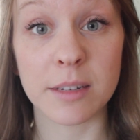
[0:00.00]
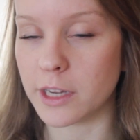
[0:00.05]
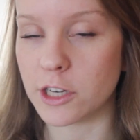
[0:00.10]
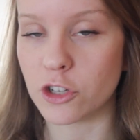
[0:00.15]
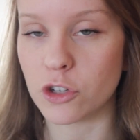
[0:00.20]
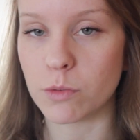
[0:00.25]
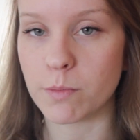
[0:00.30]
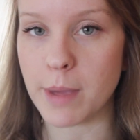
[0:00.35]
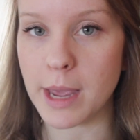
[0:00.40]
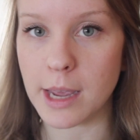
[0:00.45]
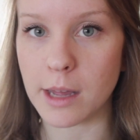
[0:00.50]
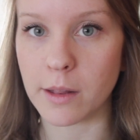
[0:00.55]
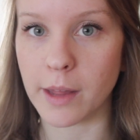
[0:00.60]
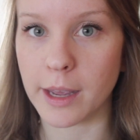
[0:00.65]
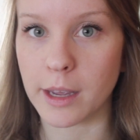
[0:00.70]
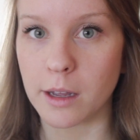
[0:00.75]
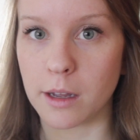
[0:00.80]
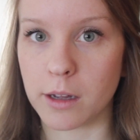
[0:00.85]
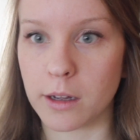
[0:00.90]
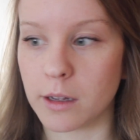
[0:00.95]
They do make
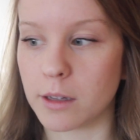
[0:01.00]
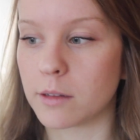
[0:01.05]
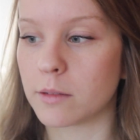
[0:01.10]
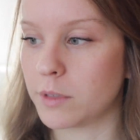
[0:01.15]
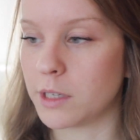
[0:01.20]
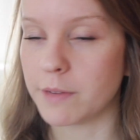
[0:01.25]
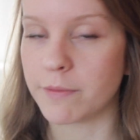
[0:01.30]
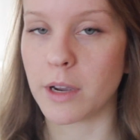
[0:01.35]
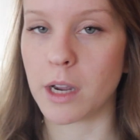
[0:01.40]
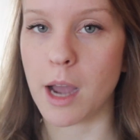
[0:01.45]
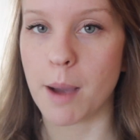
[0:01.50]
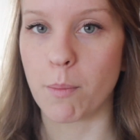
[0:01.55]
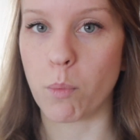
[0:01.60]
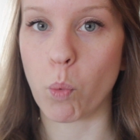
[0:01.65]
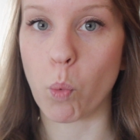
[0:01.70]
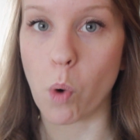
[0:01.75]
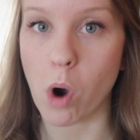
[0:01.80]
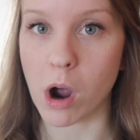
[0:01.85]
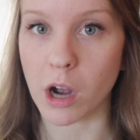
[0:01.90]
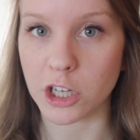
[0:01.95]
like a Diva Cup
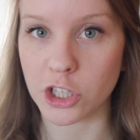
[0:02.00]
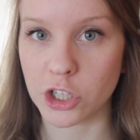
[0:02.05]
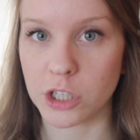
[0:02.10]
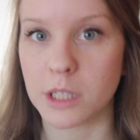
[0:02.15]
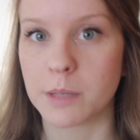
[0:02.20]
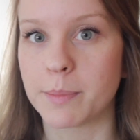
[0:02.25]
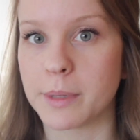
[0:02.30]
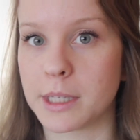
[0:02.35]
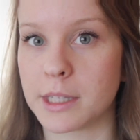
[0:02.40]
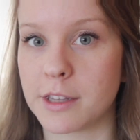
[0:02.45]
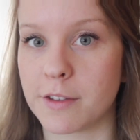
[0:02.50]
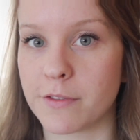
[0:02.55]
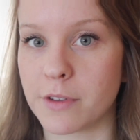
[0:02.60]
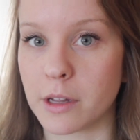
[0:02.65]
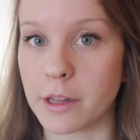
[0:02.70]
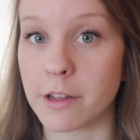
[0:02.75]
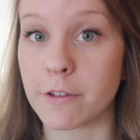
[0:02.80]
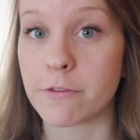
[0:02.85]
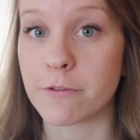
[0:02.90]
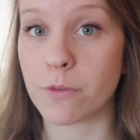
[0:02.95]
wash
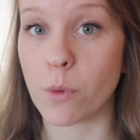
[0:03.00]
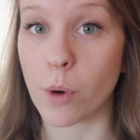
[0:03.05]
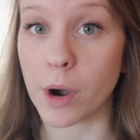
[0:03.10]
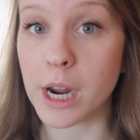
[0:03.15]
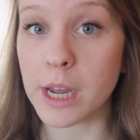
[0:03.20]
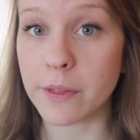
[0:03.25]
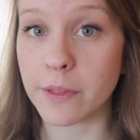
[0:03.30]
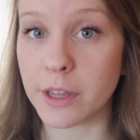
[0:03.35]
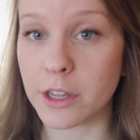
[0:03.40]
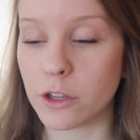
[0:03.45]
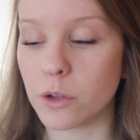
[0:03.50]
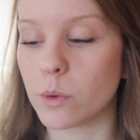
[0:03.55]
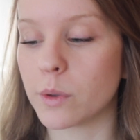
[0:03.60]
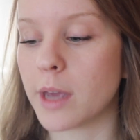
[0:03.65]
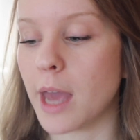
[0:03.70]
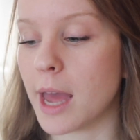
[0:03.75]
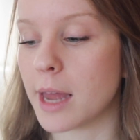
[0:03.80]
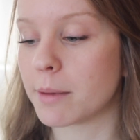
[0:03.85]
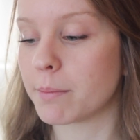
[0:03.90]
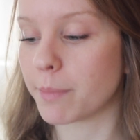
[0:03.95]
specifically for it that you
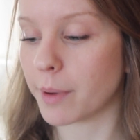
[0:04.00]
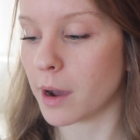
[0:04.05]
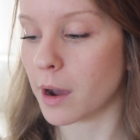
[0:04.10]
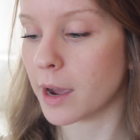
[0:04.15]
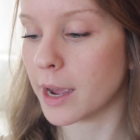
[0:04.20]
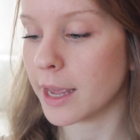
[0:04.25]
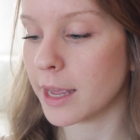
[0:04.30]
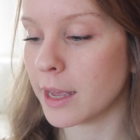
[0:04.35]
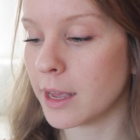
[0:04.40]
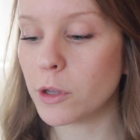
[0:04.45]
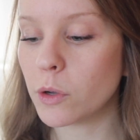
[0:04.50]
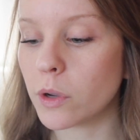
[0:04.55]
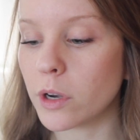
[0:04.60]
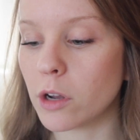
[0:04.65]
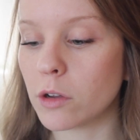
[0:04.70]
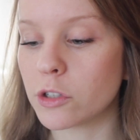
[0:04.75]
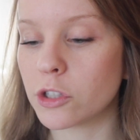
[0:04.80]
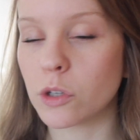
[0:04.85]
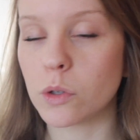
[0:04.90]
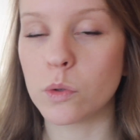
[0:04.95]
can buy. But you can
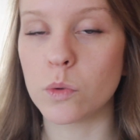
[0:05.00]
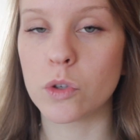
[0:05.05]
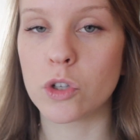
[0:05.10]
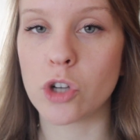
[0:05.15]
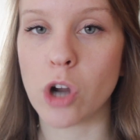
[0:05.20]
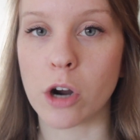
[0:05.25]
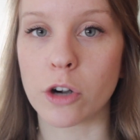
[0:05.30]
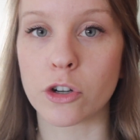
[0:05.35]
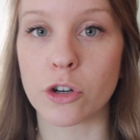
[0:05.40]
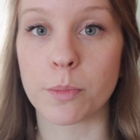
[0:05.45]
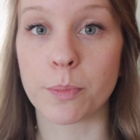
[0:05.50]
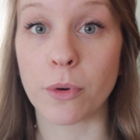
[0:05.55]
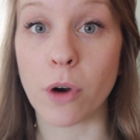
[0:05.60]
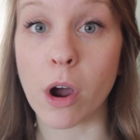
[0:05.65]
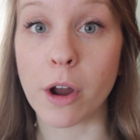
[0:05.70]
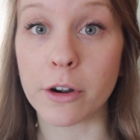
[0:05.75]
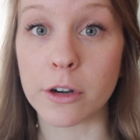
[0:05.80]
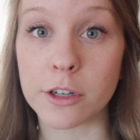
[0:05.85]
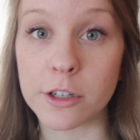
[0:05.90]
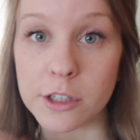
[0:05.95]
also use Dr.
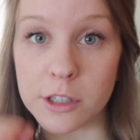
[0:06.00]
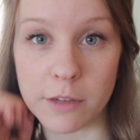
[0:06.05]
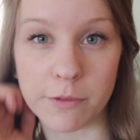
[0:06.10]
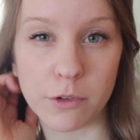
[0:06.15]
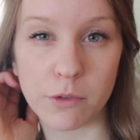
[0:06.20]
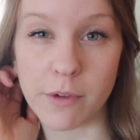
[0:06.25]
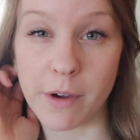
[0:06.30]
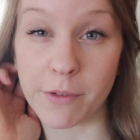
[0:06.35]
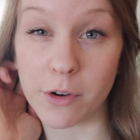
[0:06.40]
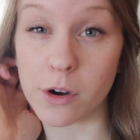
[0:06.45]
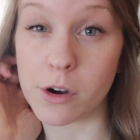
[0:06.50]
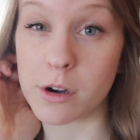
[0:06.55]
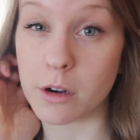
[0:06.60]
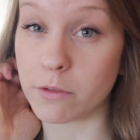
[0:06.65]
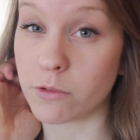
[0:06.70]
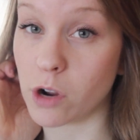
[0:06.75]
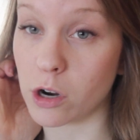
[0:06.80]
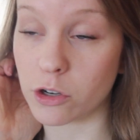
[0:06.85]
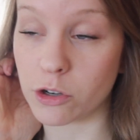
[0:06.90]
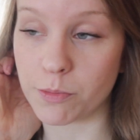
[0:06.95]
Bronner's. If you've ever heard
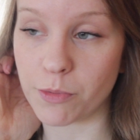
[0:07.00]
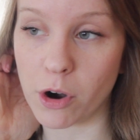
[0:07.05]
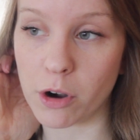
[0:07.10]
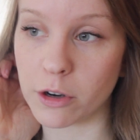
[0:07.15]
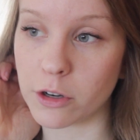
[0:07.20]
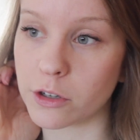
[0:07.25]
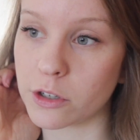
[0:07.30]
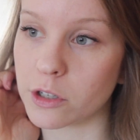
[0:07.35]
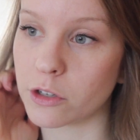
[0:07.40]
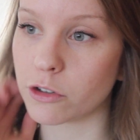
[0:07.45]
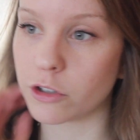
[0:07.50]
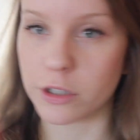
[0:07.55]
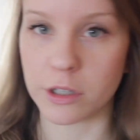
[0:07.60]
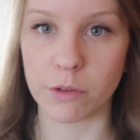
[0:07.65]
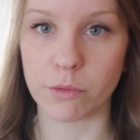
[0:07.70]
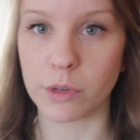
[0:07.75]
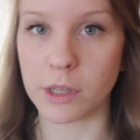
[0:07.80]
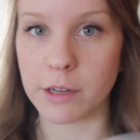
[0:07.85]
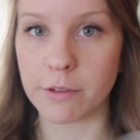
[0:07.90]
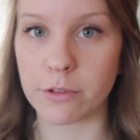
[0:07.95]
of Dr. Bronner's, they're just
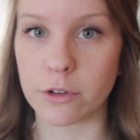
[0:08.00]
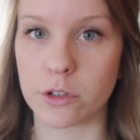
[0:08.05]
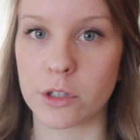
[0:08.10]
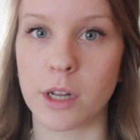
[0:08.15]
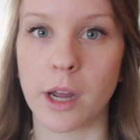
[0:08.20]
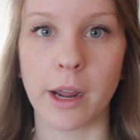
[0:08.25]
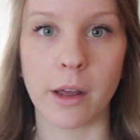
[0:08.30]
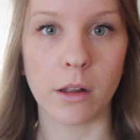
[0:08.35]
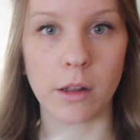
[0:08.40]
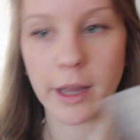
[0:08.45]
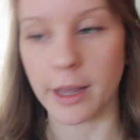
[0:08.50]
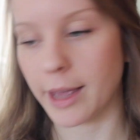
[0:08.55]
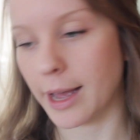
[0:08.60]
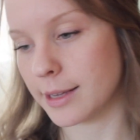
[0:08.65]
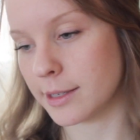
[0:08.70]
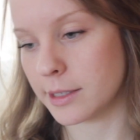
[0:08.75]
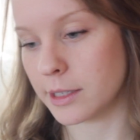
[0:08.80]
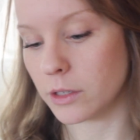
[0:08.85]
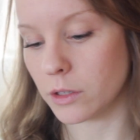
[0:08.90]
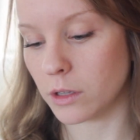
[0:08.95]
a really versatile like
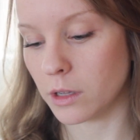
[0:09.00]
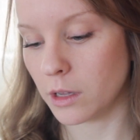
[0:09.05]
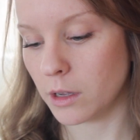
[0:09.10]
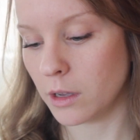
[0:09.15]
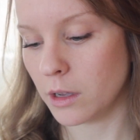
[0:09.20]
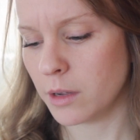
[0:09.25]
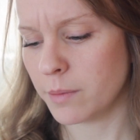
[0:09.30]
Castile